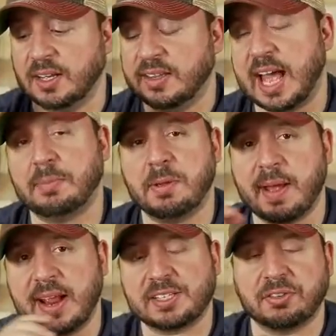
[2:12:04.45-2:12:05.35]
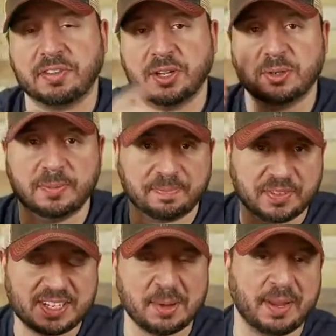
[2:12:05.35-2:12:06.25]
That'll be my next review
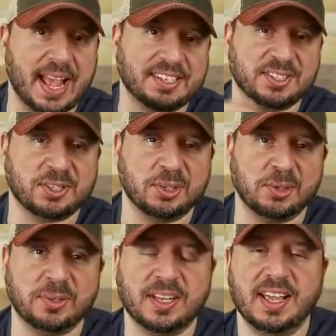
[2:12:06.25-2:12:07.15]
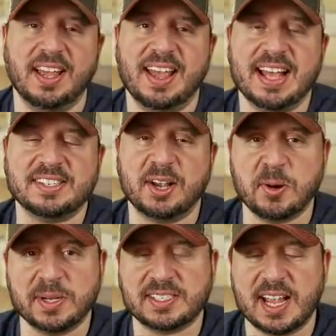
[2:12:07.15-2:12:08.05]
coming at you soon. As I
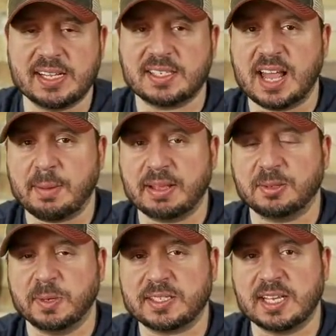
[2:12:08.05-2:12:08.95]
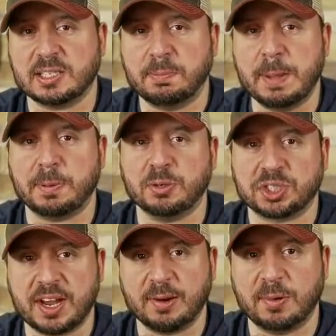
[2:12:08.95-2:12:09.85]
always say, it's not about the whiskey, it's the people you
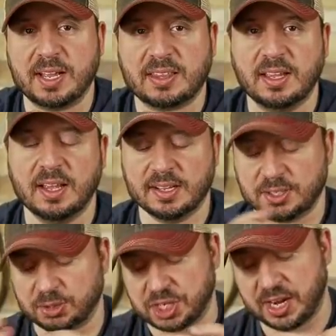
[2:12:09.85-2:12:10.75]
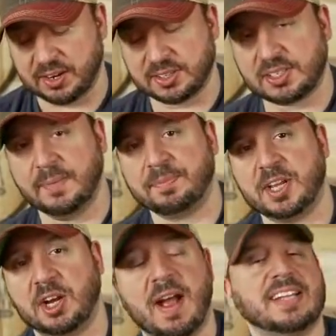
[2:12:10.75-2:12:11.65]
share with. So cheers.
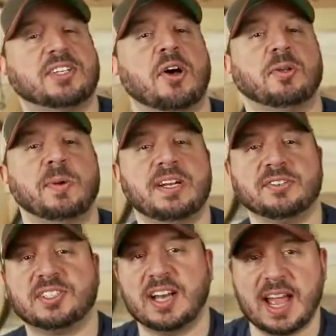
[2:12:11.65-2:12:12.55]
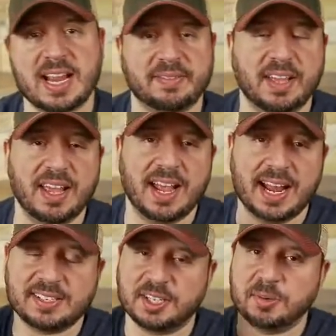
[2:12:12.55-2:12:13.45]
Congrats to all the winners tonight. And
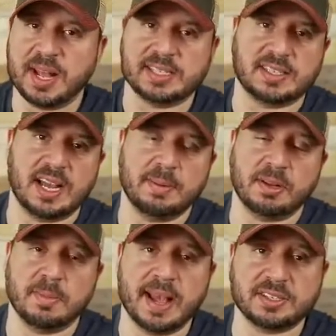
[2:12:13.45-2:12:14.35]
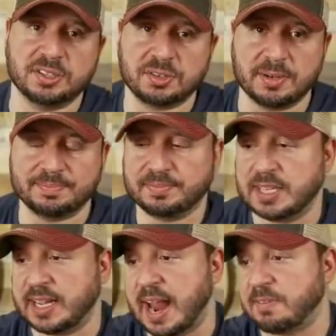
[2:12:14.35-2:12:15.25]
I'll see you next time on the Mash and Drum.
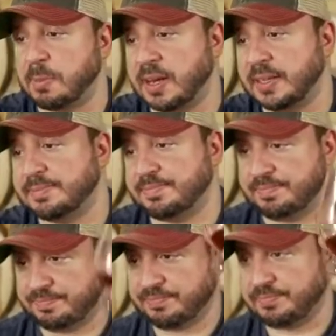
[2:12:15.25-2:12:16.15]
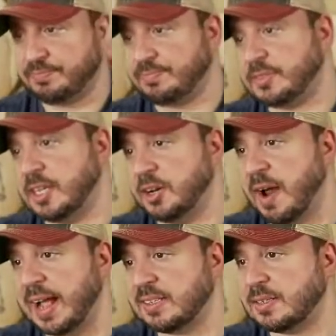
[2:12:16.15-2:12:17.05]
Take care, everybody.
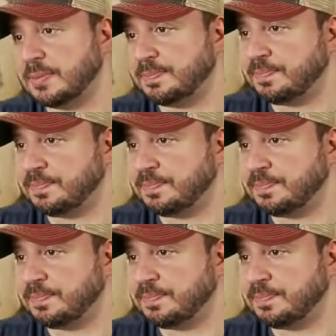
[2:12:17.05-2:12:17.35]
Congrats.